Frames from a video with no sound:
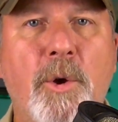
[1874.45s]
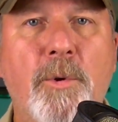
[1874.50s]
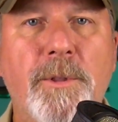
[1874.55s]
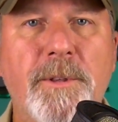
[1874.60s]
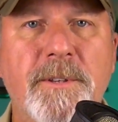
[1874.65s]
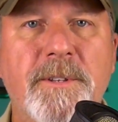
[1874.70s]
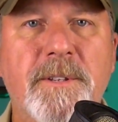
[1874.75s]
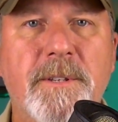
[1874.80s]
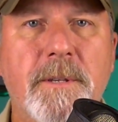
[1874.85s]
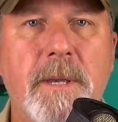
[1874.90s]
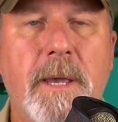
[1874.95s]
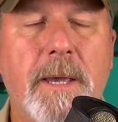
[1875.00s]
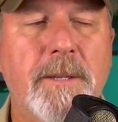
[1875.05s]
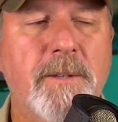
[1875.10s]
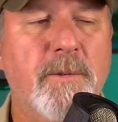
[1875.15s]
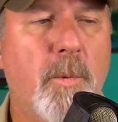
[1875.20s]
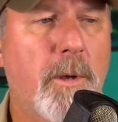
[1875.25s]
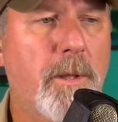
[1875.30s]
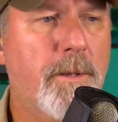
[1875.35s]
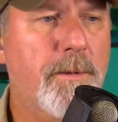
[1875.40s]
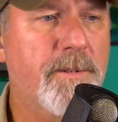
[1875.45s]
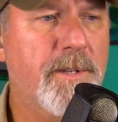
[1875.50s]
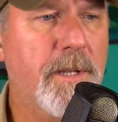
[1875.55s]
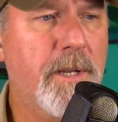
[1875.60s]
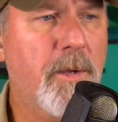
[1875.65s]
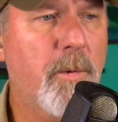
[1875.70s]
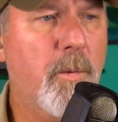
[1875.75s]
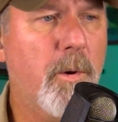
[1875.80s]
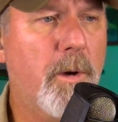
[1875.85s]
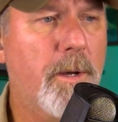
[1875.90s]
this as well as
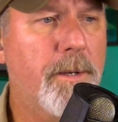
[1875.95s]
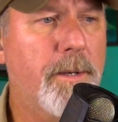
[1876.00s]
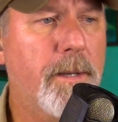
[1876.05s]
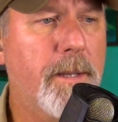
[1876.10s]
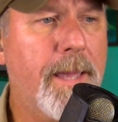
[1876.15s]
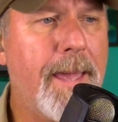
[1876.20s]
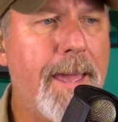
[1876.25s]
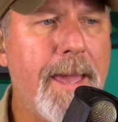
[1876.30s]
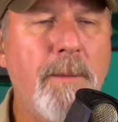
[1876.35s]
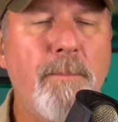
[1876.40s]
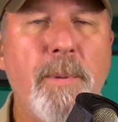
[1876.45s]
anyone, can be